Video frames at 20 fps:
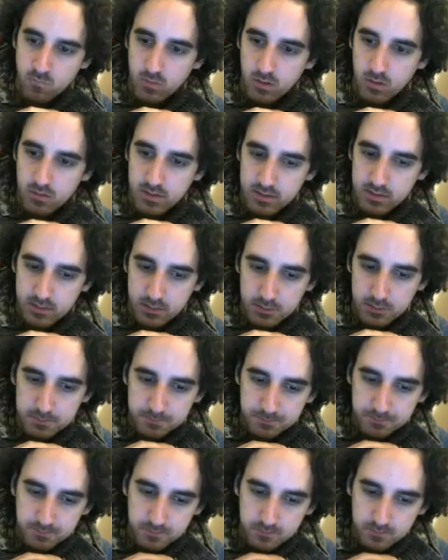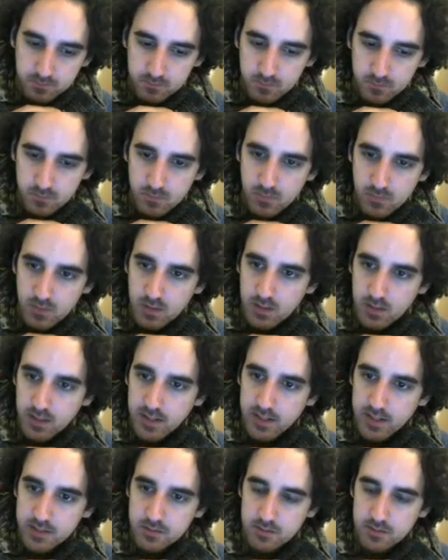Alright, so
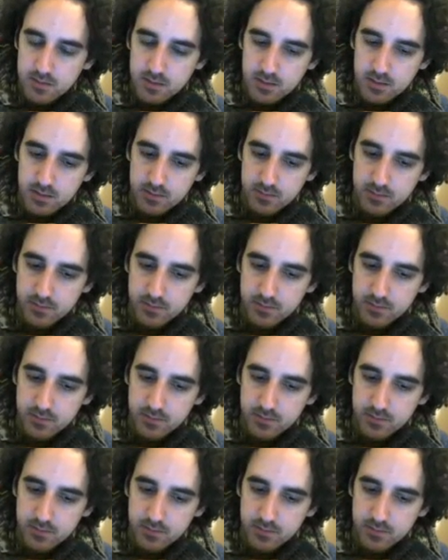I actually